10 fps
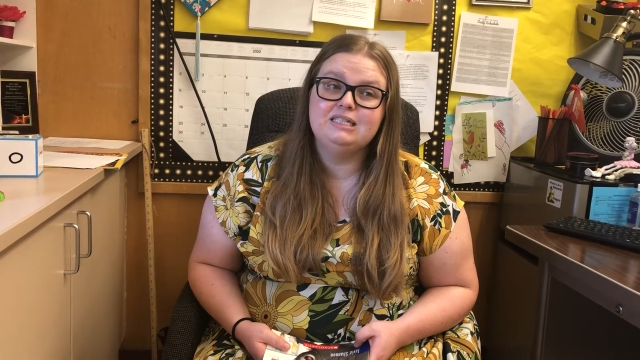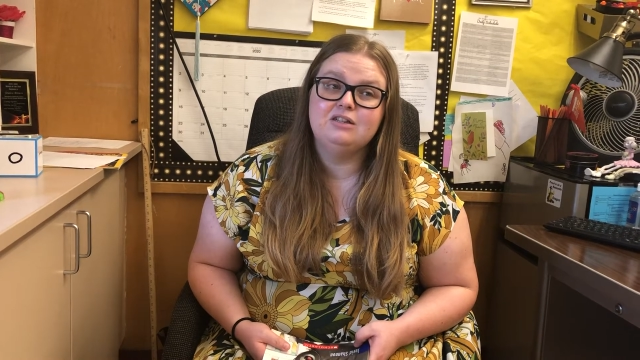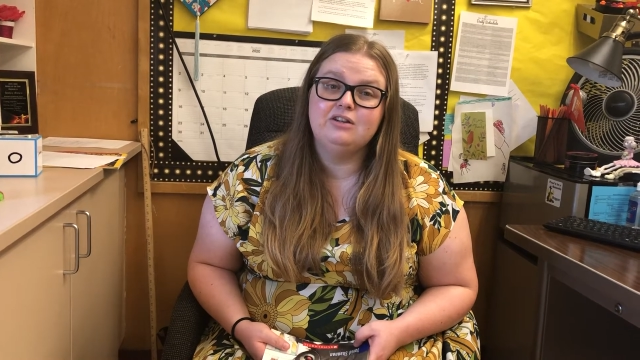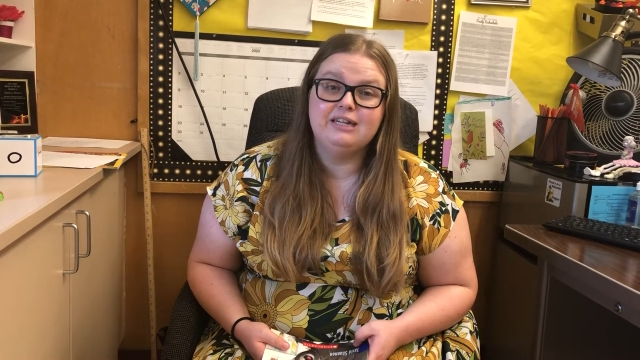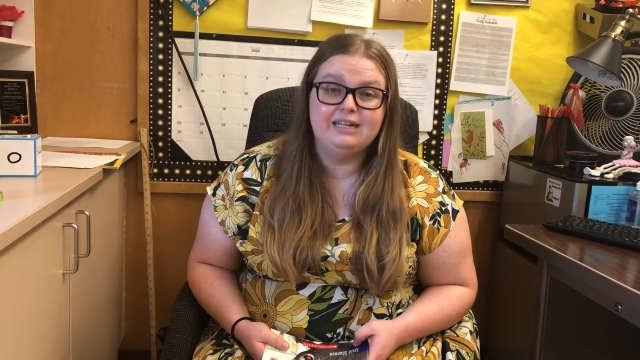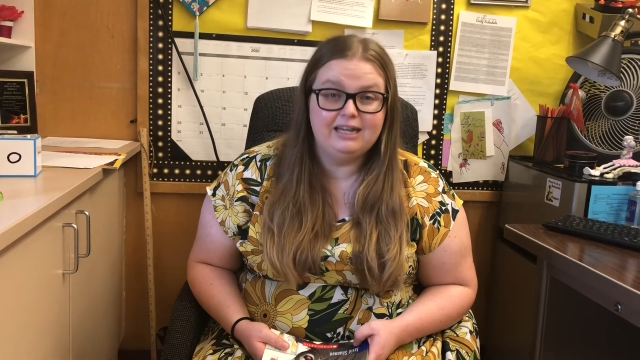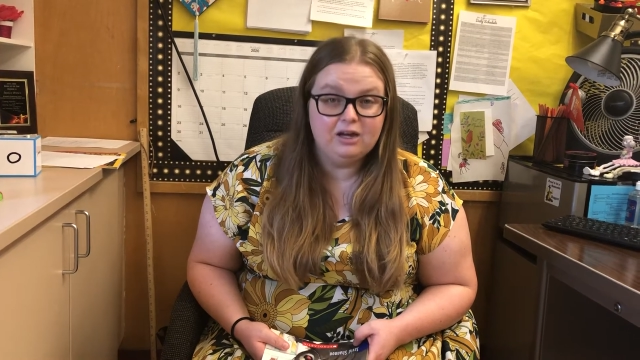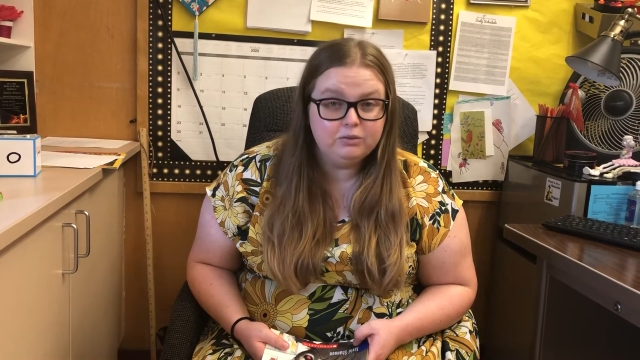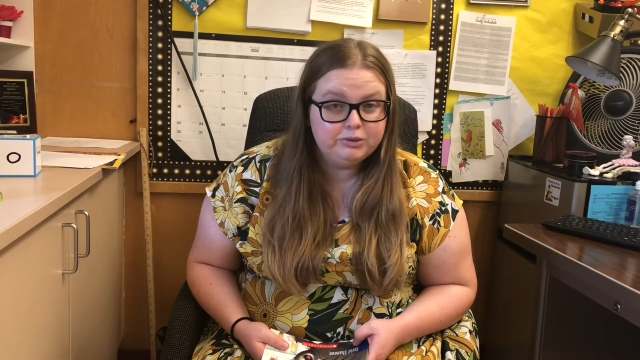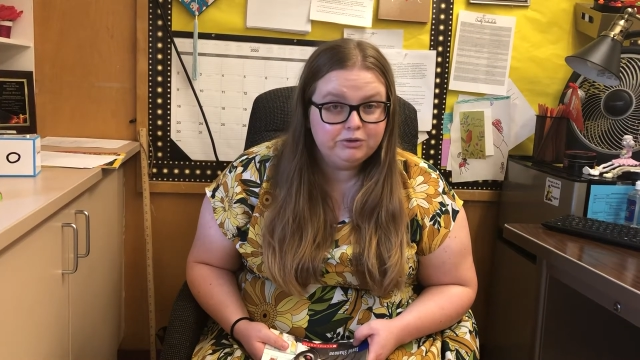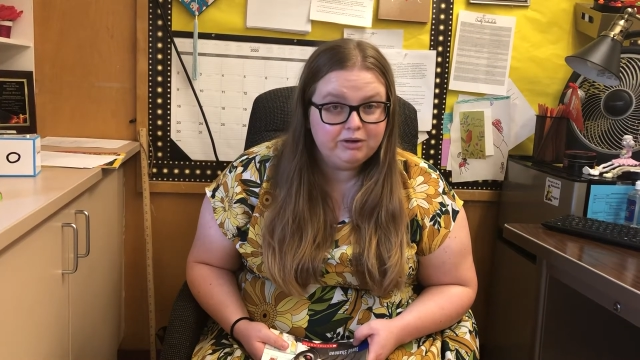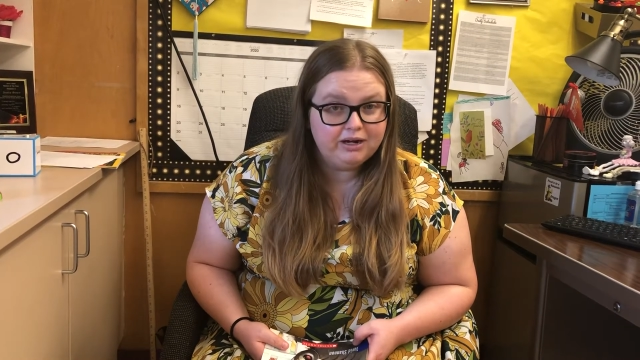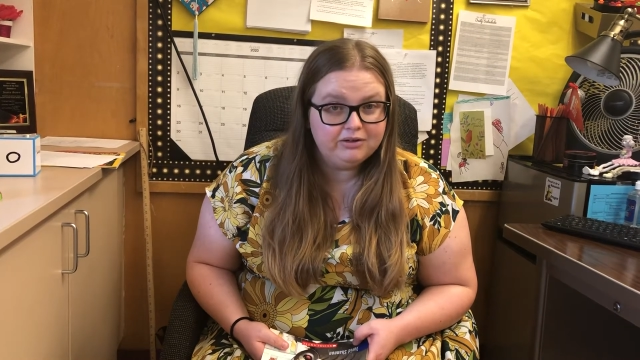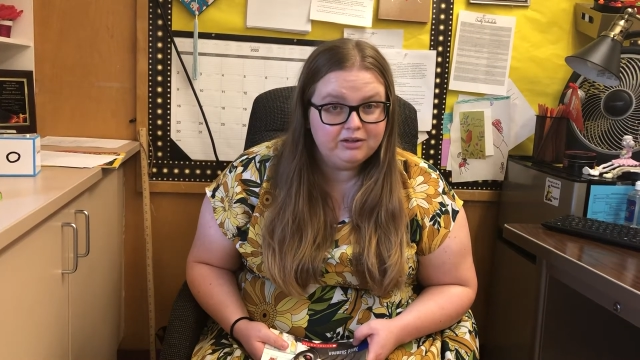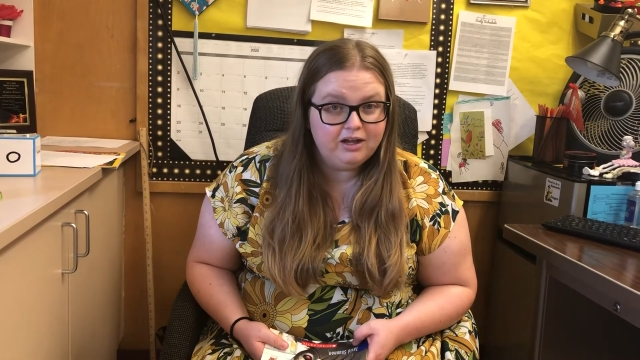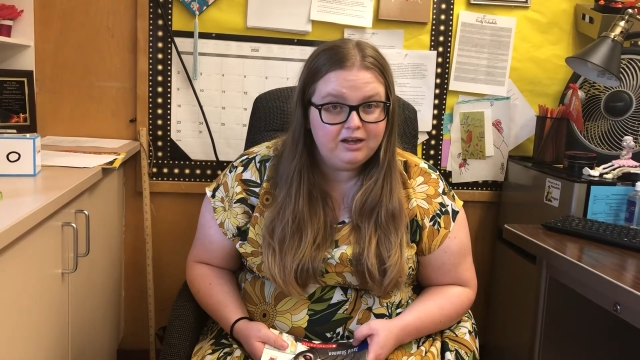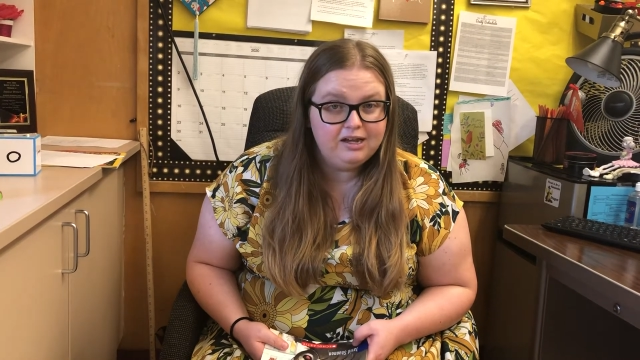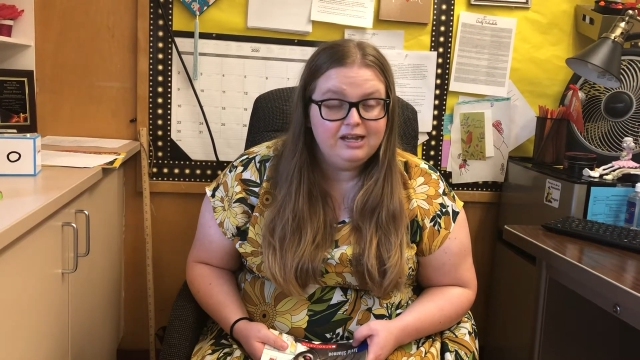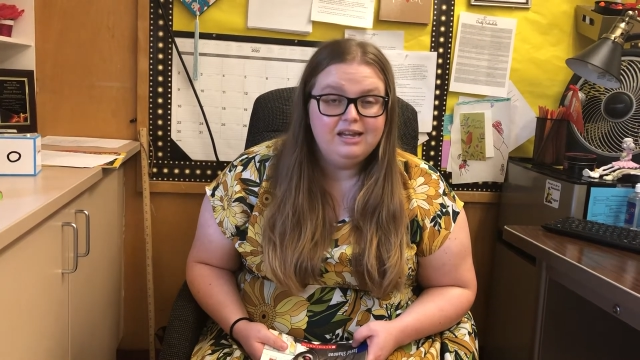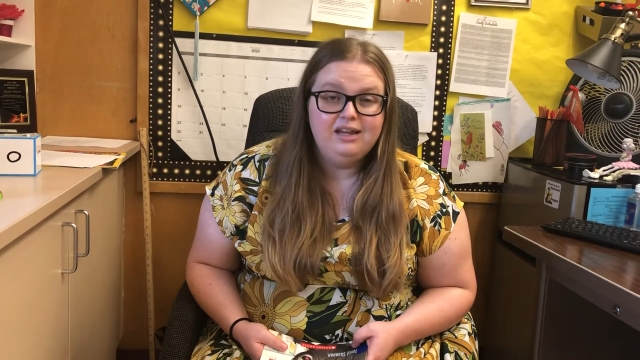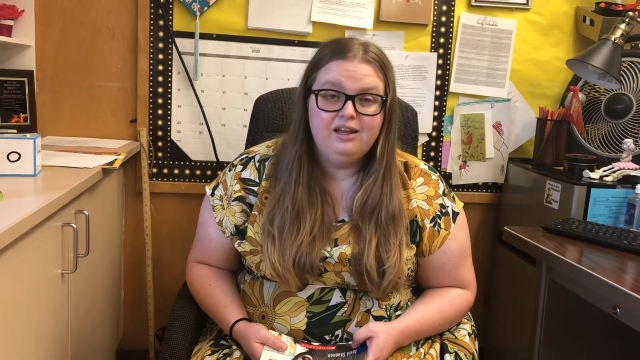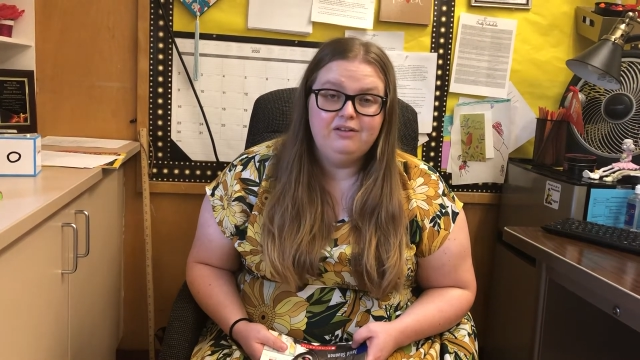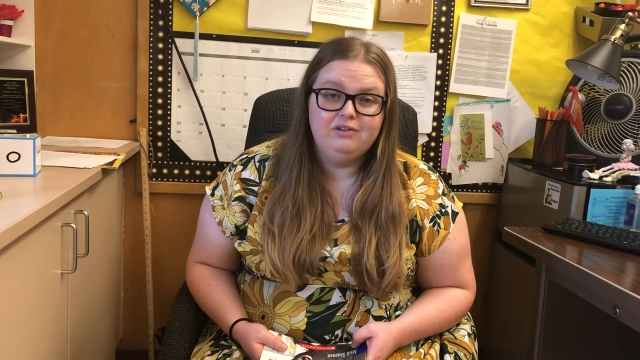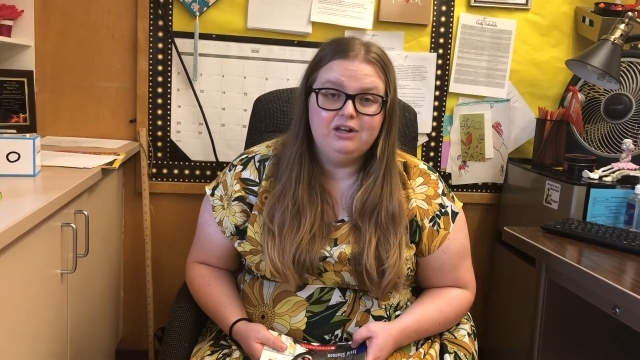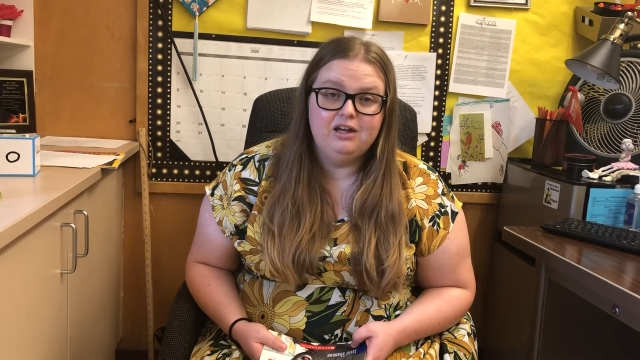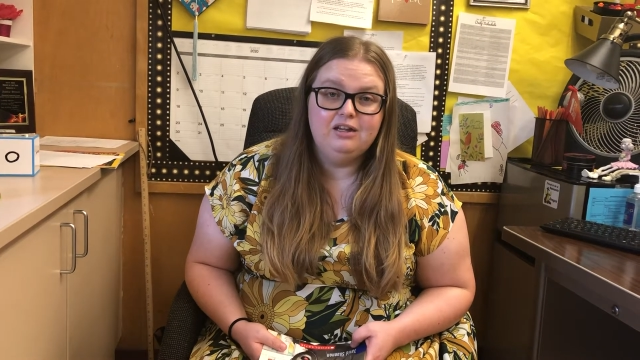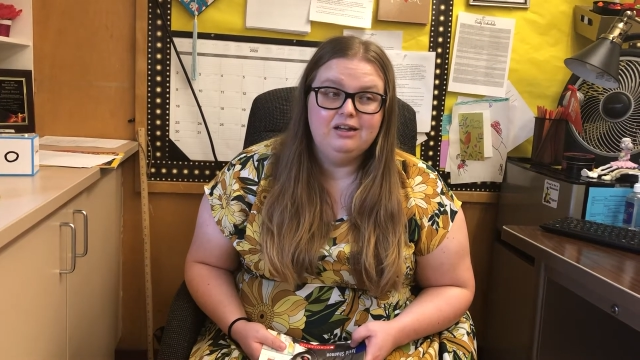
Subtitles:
song and it helps you out a lot. If not,